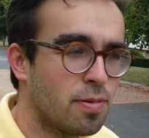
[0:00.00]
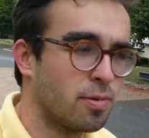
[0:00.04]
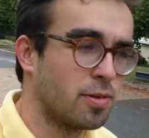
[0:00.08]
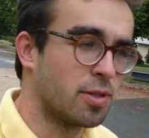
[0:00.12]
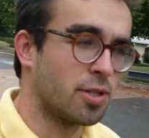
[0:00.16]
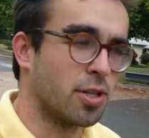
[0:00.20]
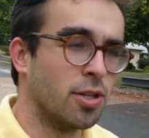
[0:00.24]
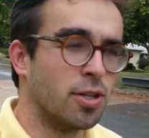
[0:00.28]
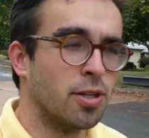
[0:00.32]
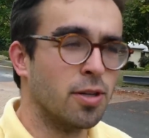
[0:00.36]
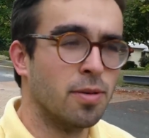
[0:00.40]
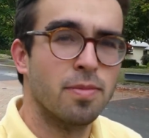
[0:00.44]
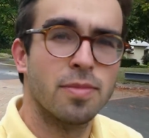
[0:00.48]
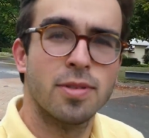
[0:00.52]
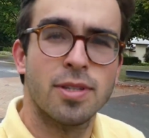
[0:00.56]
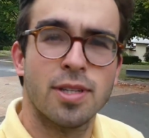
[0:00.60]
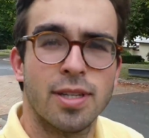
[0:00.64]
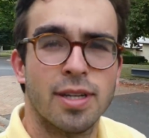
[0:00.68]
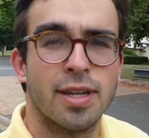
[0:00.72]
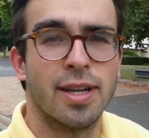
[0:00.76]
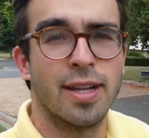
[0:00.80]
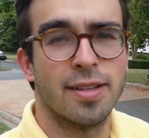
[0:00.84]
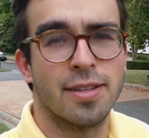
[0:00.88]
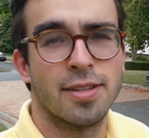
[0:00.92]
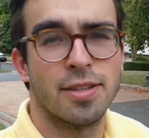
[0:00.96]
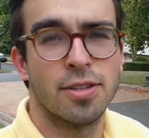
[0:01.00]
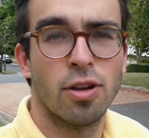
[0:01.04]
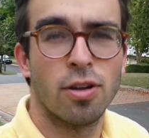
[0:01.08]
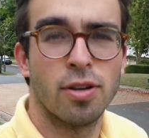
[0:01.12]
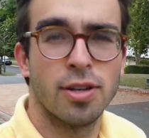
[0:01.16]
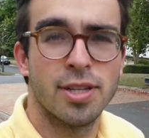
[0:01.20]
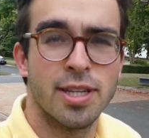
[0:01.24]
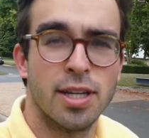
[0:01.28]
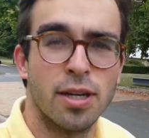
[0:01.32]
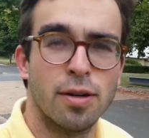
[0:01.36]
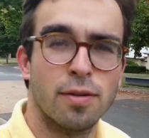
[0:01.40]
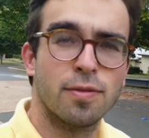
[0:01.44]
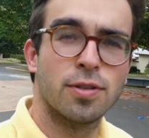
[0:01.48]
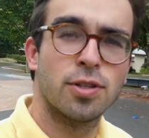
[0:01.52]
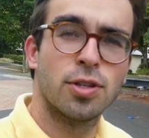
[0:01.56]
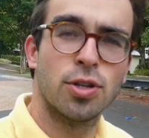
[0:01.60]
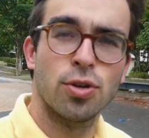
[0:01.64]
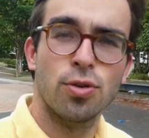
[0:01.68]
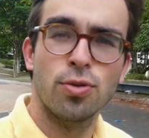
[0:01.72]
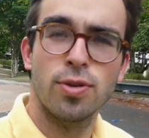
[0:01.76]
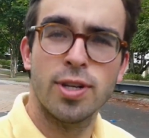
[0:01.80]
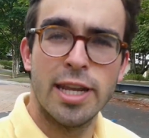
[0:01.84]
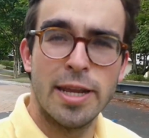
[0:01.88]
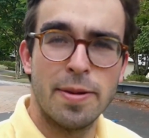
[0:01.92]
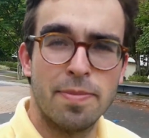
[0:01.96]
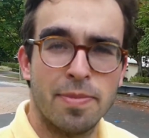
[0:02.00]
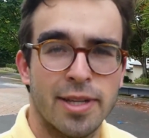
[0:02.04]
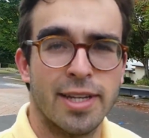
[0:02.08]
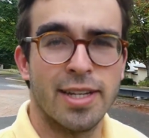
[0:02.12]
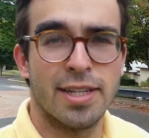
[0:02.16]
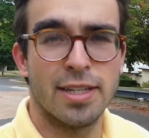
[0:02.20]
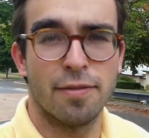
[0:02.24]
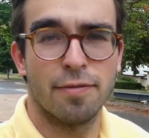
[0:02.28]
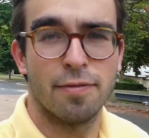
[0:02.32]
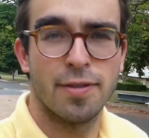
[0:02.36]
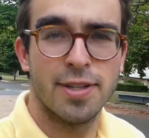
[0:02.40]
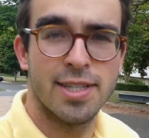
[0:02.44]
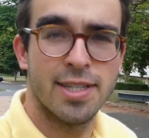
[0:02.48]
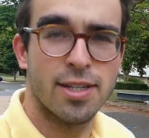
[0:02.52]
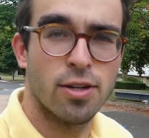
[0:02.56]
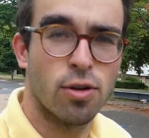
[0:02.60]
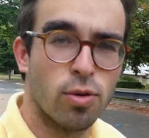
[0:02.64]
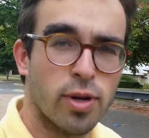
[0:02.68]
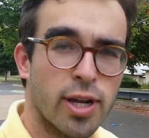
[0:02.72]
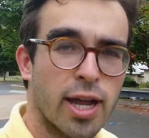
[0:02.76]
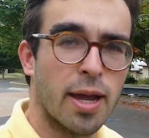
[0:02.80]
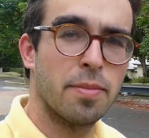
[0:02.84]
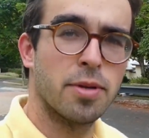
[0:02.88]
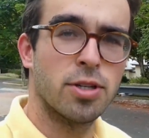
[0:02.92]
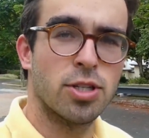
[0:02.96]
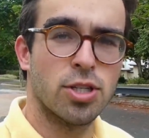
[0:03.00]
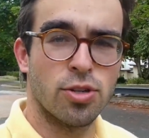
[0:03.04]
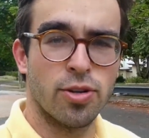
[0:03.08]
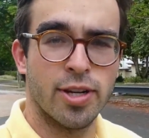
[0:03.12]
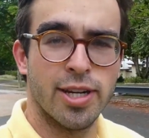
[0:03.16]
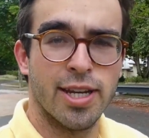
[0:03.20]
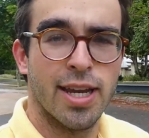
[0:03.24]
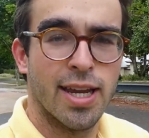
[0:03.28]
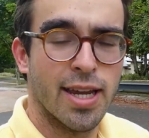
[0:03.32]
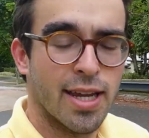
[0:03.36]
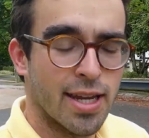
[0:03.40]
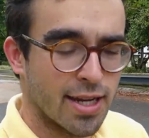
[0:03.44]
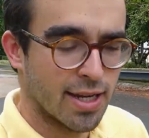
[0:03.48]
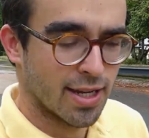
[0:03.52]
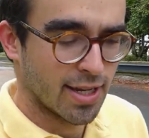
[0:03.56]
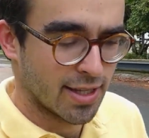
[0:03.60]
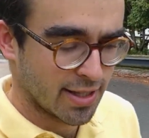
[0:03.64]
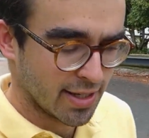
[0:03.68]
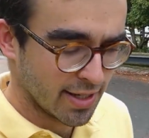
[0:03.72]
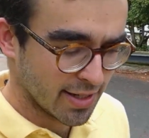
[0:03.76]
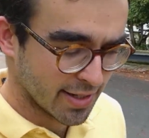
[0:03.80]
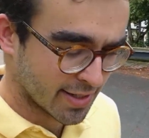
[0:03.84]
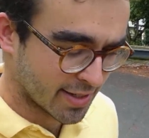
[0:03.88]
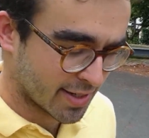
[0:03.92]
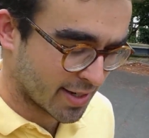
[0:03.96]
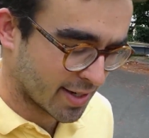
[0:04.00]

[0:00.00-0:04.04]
terms, and to not delve too deeply into physical chemistry, this